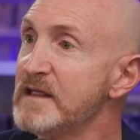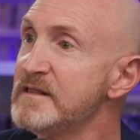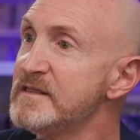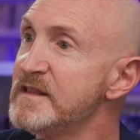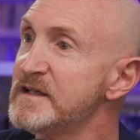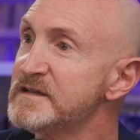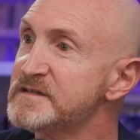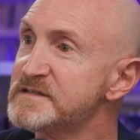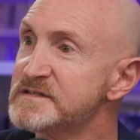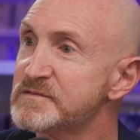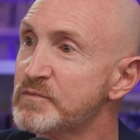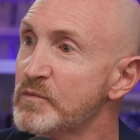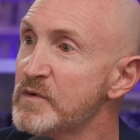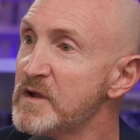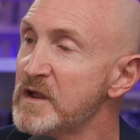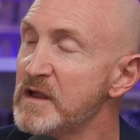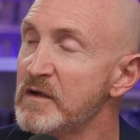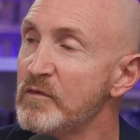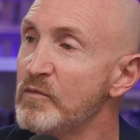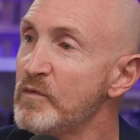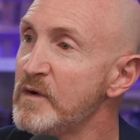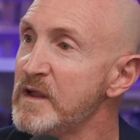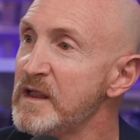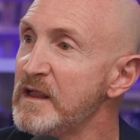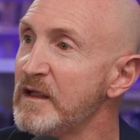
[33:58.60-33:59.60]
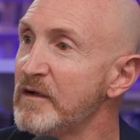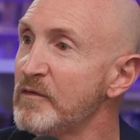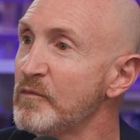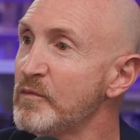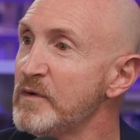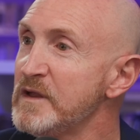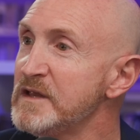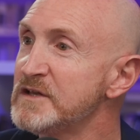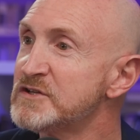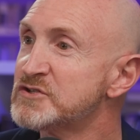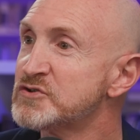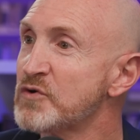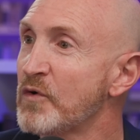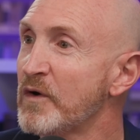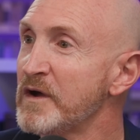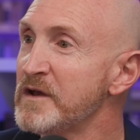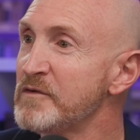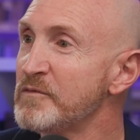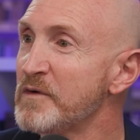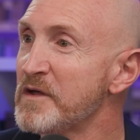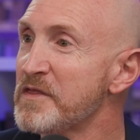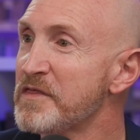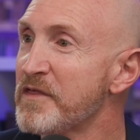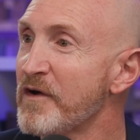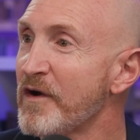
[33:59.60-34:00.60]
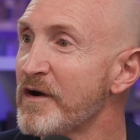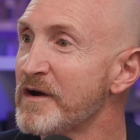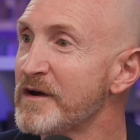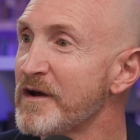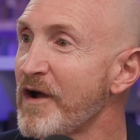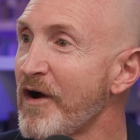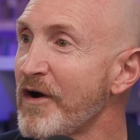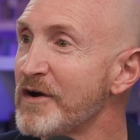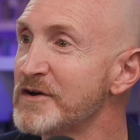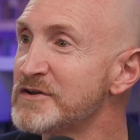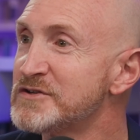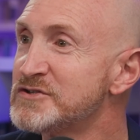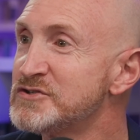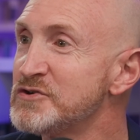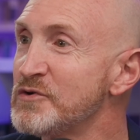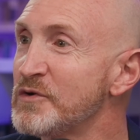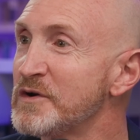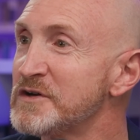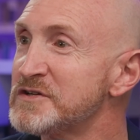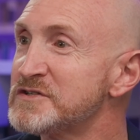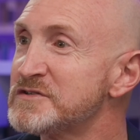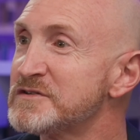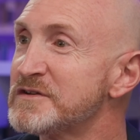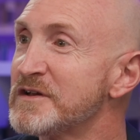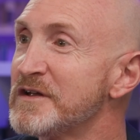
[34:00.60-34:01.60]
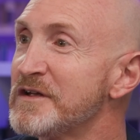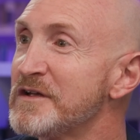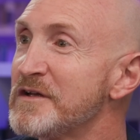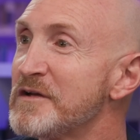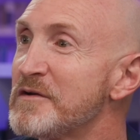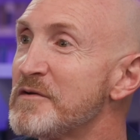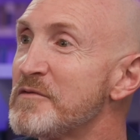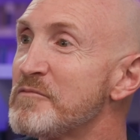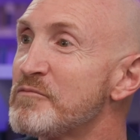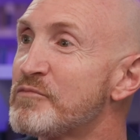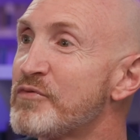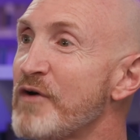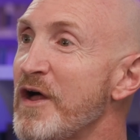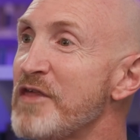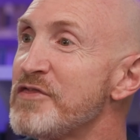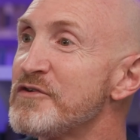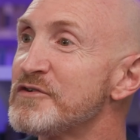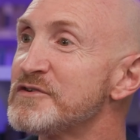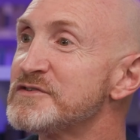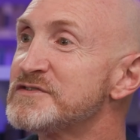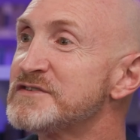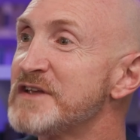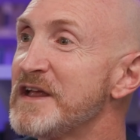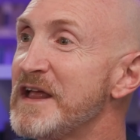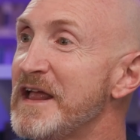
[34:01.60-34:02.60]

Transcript: In this, we join with our Jewish brothers